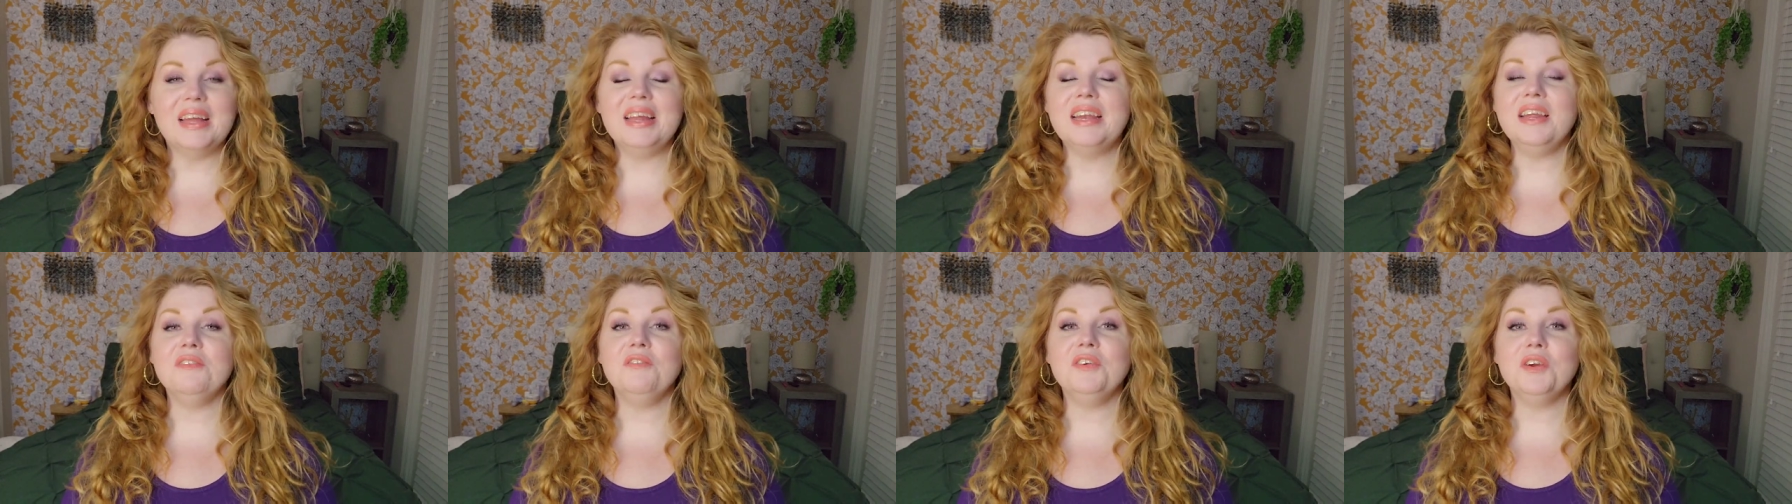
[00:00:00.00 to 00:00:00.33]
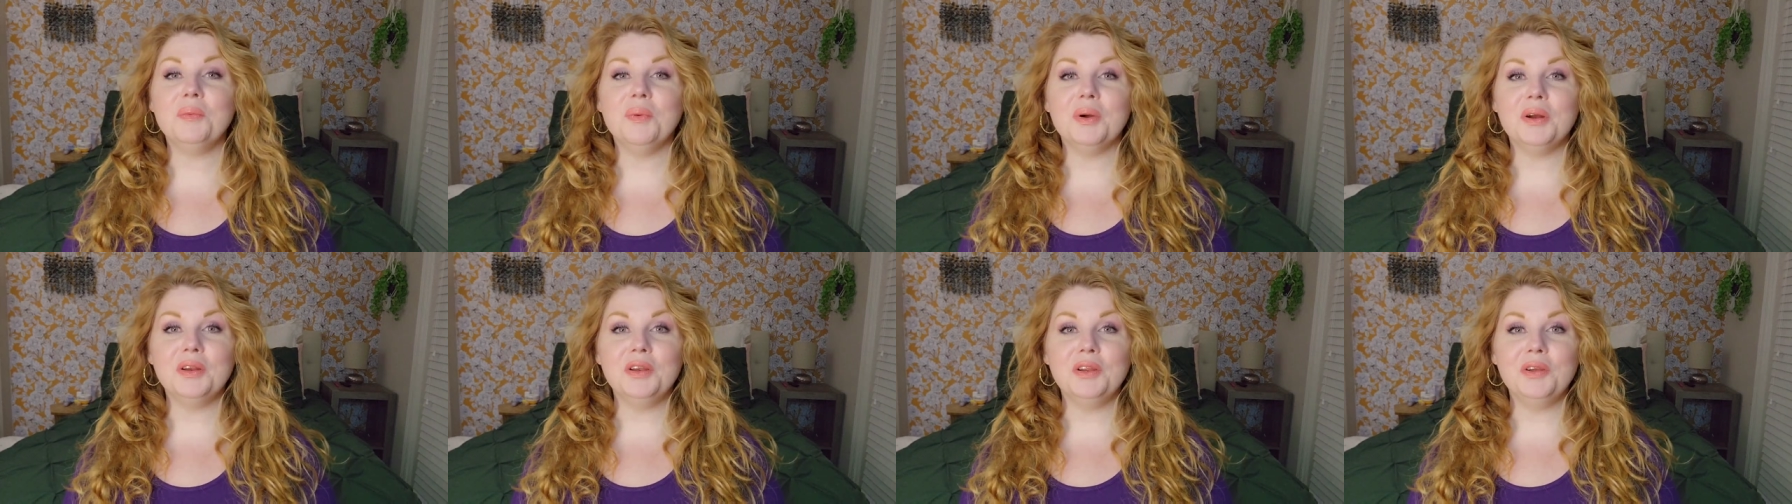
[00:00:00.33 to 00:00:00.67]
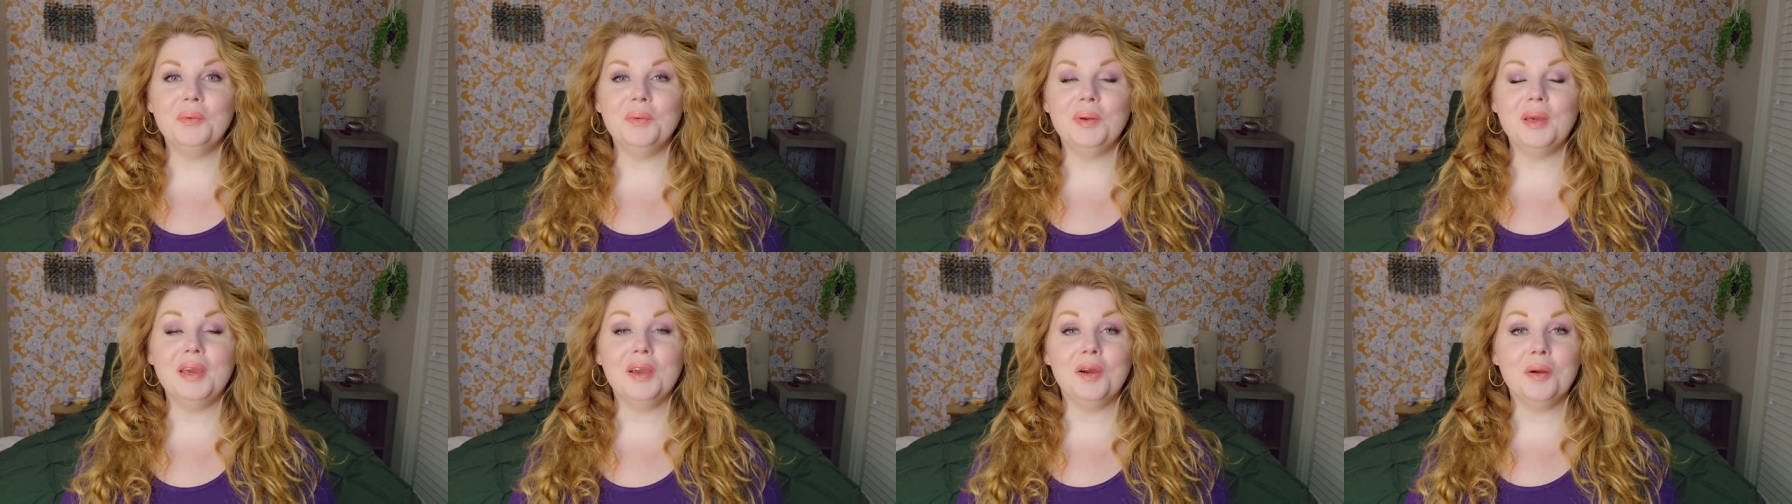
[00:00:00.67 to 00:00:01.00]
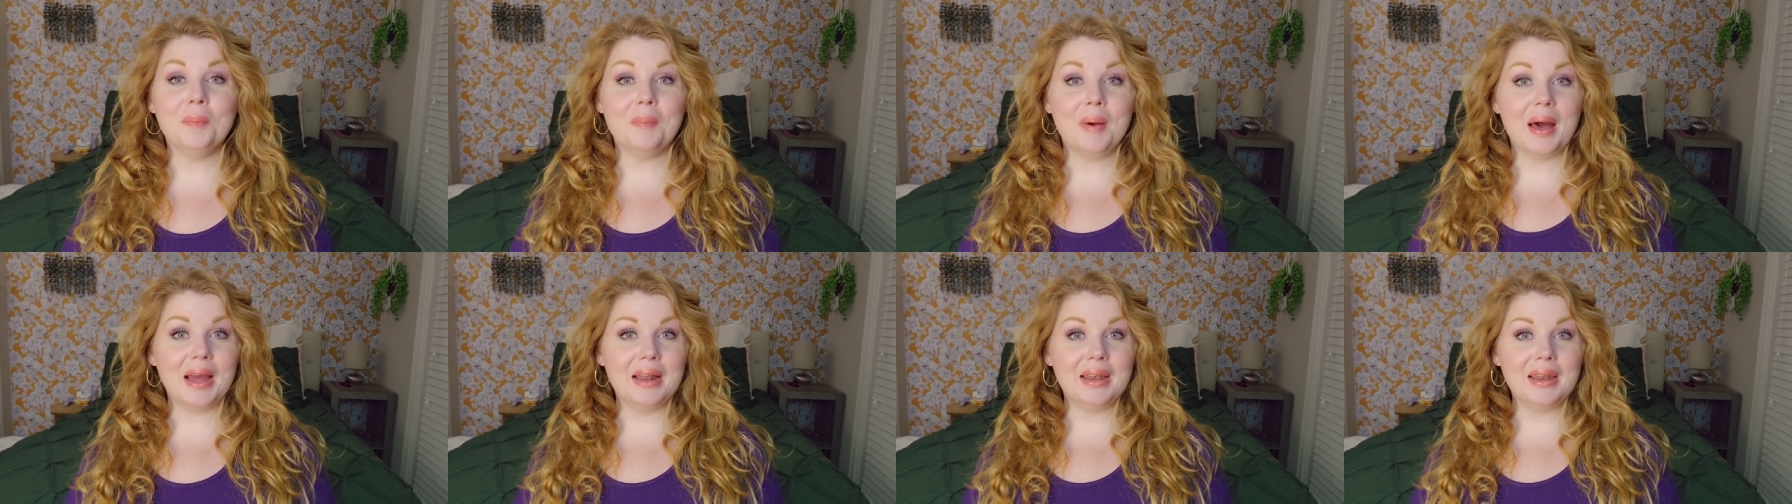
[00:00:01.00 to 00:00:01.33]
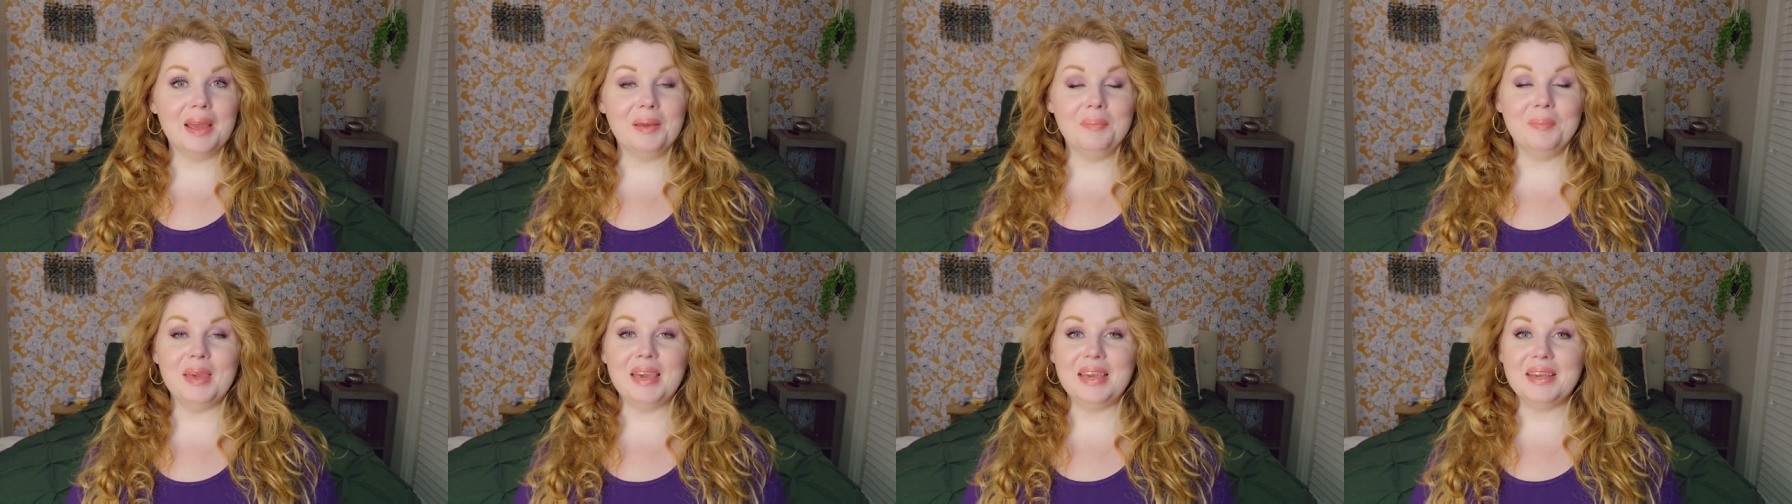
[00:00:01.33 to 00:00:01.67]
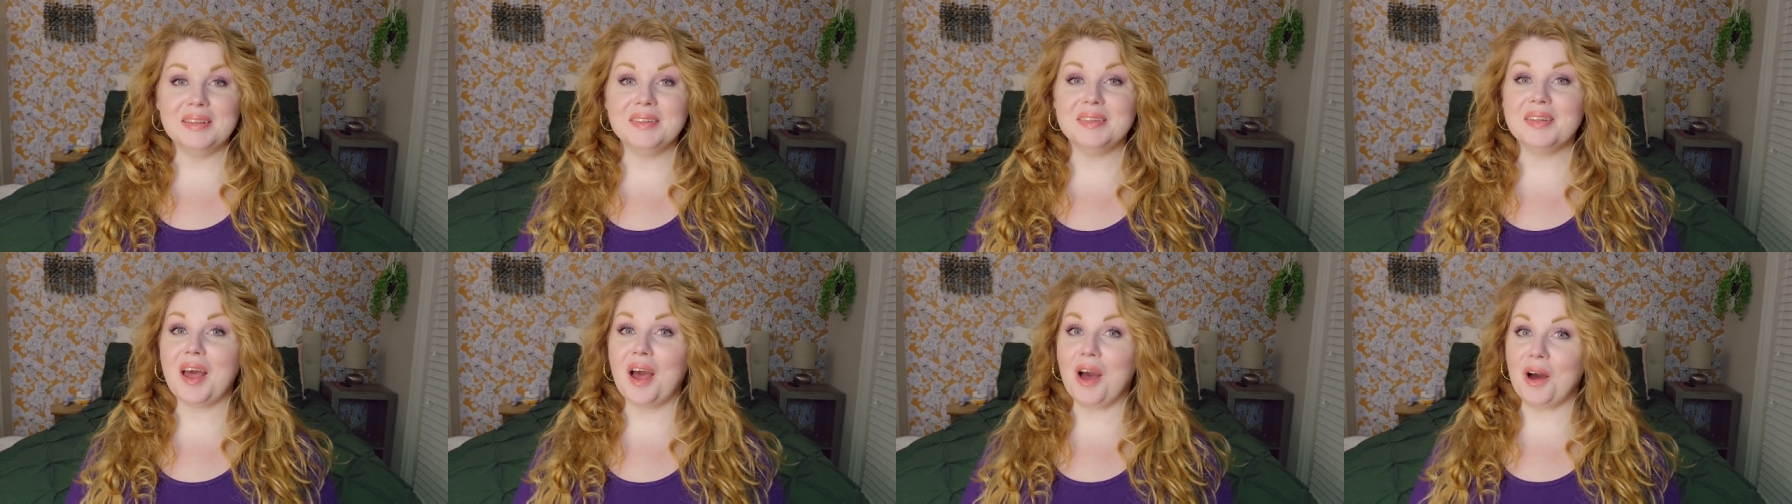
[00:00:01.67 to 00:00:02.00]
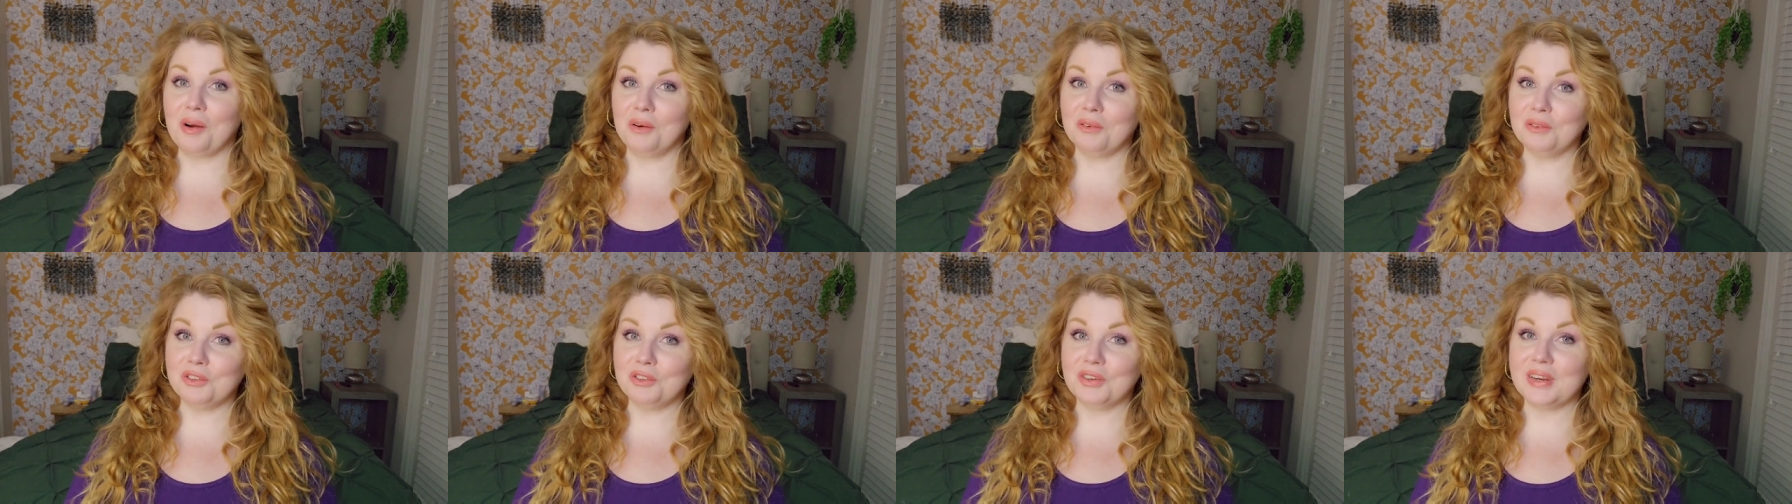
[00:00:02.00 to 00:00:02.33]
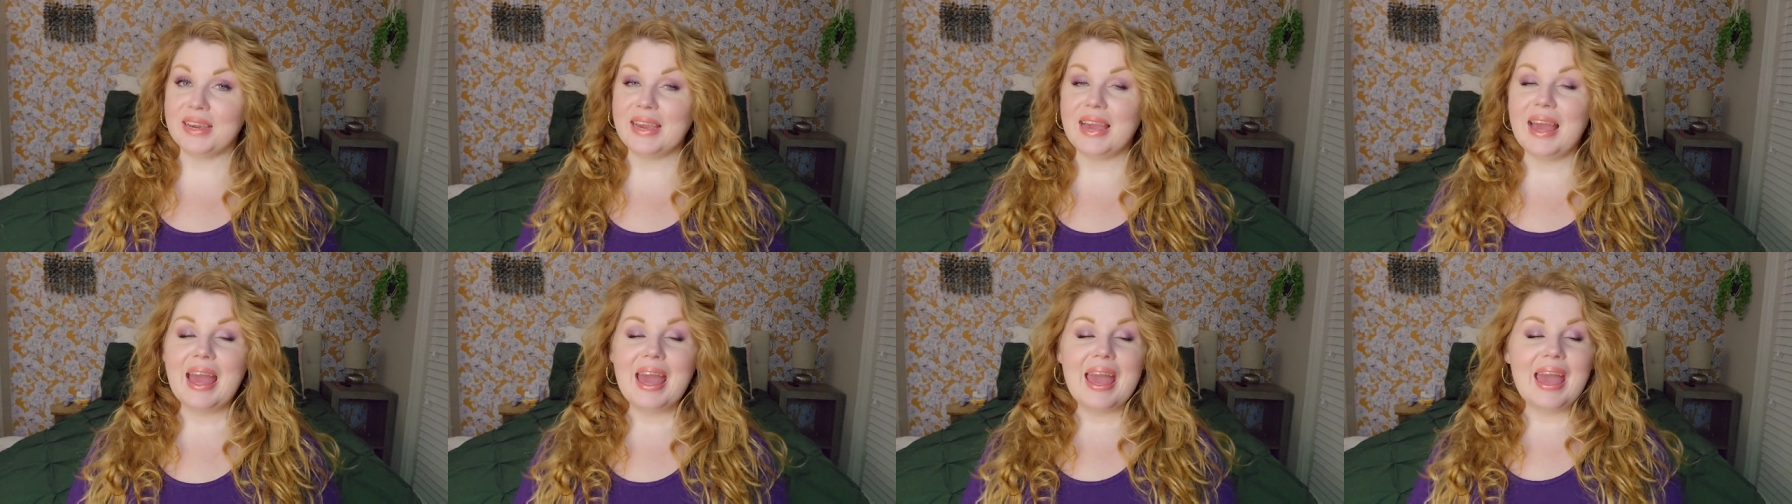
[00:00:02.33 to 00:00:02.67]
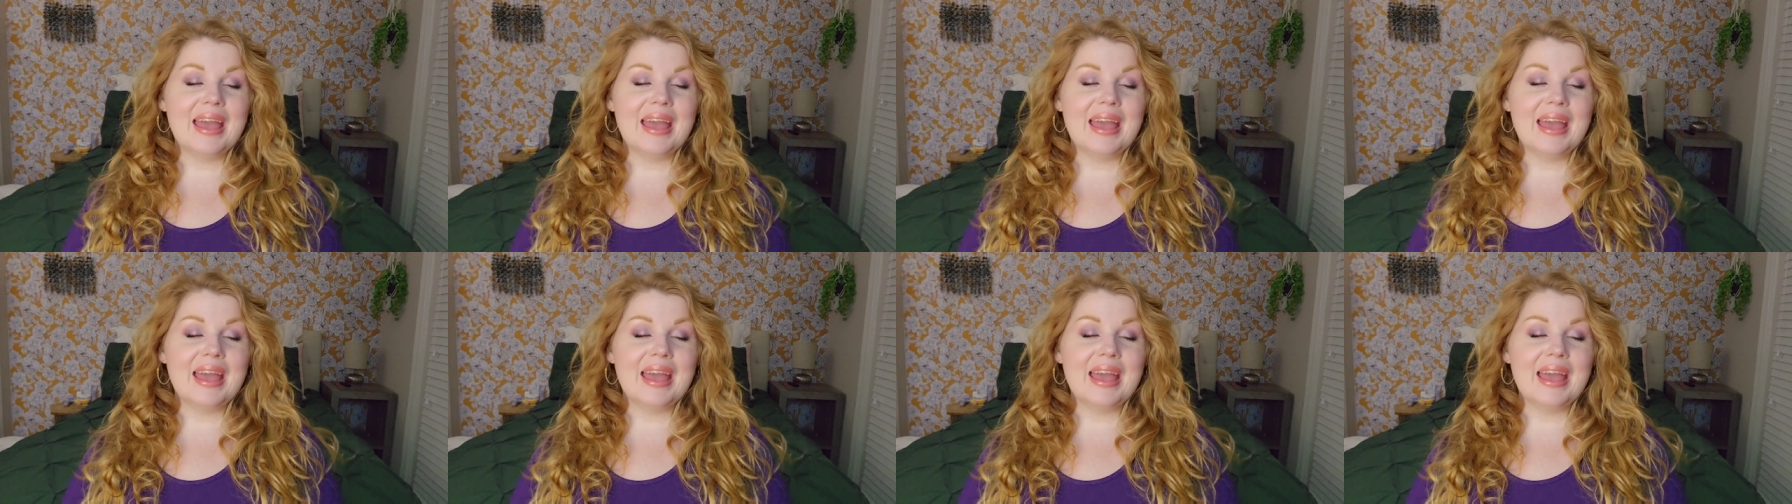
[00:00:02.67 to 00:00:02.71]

and if you are new here, my name is Audrey,